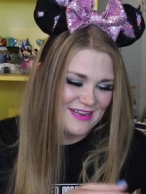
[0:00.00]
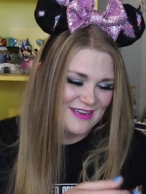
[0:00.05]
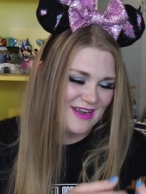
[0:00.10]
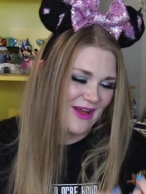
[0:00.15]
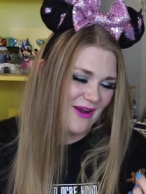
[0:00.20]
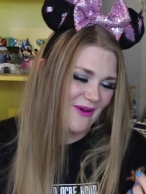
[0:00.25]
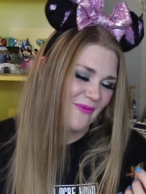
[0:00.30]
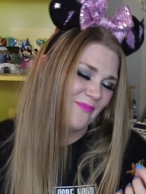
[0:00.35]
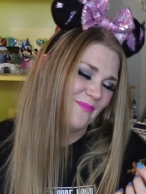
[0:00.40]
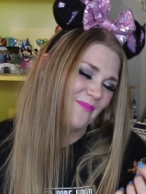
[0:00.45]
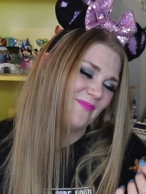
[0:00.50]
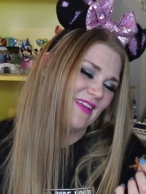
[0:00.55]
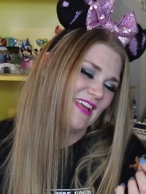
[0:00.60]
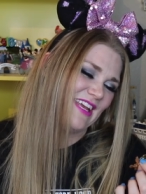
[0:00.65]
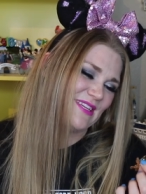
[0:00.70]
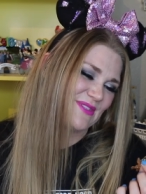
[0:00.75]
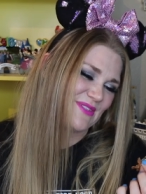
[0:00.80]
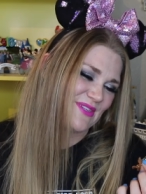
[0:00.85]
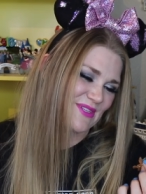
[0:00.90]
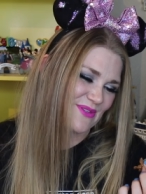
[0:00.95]
No,
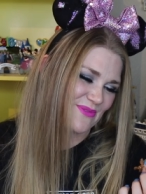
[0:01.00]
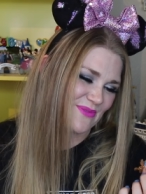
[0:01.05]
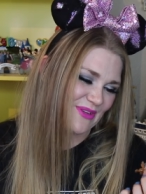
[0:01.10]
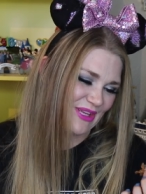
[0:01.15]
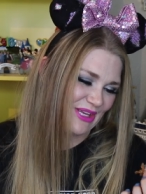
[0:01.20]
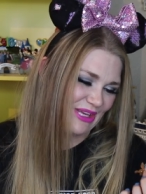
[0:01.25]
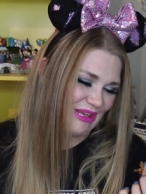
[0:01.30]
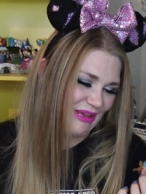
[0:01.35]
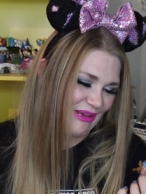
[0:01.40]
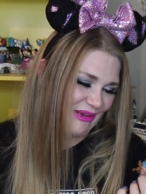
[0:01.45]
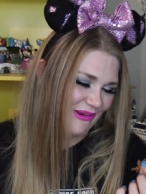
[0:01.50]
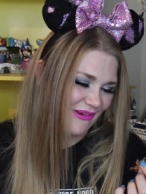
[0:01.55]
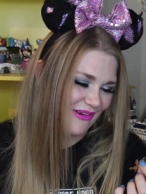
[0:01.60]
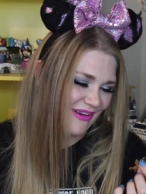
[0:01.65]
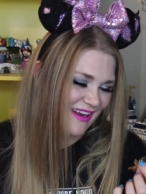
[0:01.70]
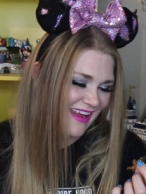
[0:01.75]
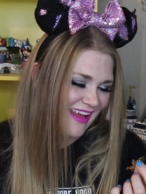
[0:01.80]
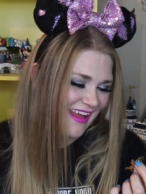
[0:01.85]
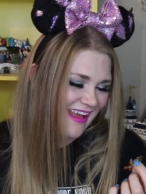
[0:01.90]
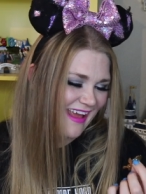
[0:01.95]
he's just really
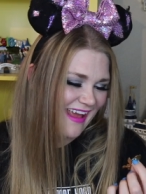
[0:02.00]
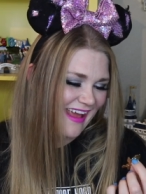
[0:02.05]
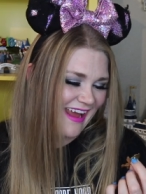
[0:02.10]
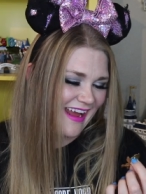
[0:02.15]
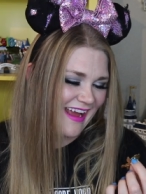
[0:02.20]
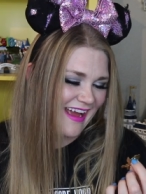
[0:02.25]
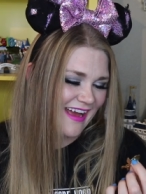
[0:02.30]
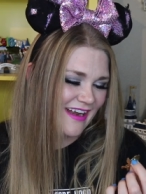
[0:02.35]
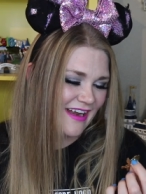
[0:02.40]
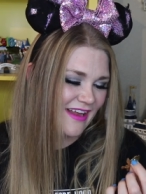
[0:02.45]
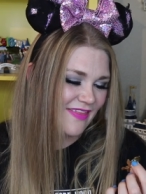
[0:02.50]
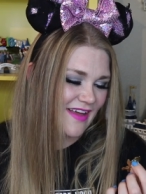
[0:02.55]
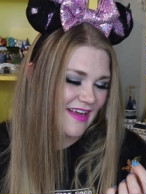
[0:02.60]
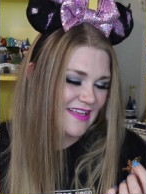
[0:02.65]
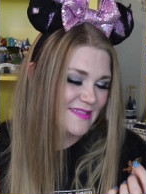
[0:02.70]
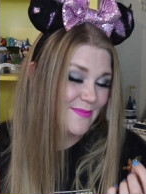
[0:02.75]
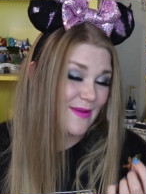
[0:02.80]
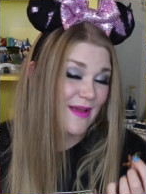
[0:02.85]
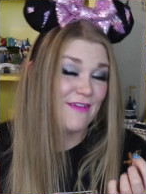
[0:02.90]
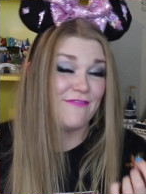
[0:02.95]
cute. And
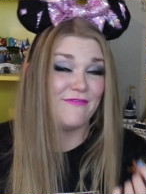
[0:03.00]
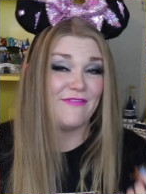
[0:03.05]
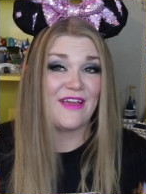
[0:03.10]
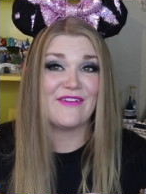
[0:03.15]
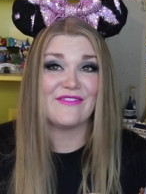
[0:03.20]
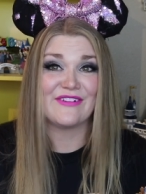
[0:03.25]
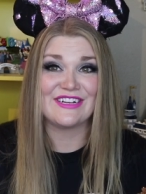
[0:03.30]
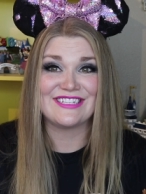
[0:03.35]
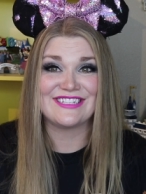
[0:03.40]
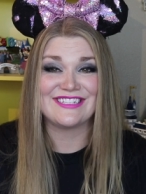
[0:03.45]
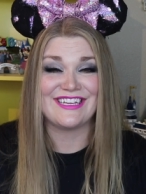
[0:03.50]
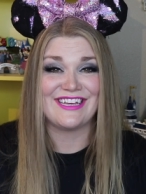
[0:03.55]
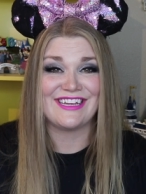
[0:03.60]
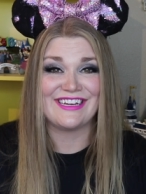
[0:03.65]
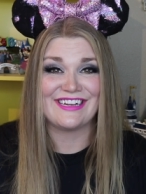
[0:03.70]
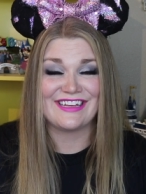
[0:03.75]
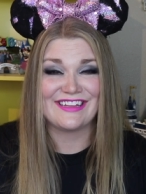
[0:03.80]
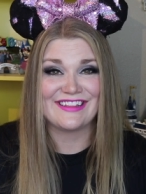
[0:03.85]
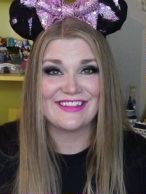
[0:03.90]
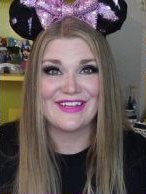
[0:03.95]
that's my favorite
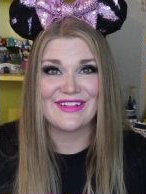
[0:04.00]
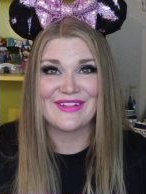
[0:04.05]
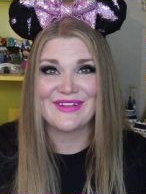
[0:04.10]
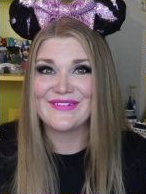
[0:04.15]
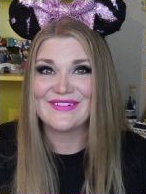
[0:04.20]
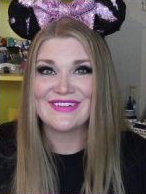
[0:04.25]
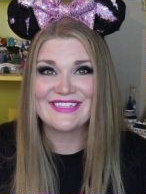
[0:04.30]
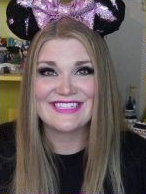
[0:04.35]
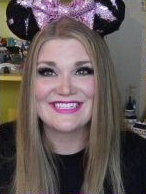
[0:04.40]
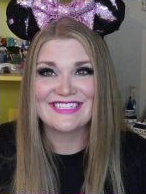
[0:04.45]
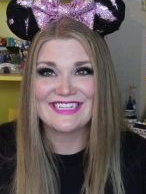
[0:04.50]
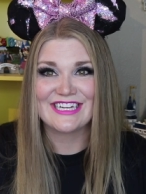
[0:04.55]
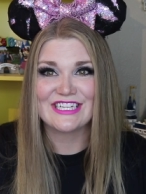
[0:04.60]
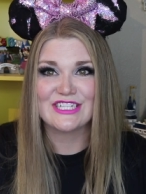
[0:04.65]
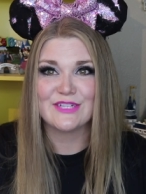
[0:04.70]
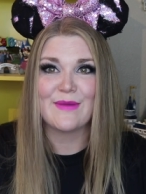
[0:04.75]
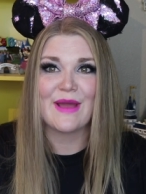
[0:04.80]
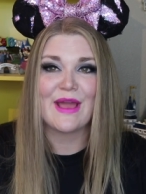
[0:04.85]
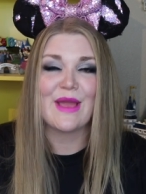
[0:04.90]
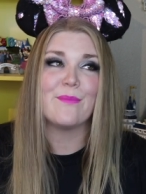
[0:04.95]
scene in Lilo and
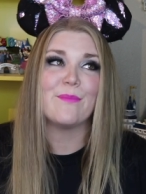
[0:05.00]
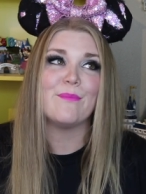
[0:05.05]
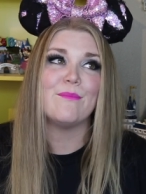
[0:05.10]
Stitch. My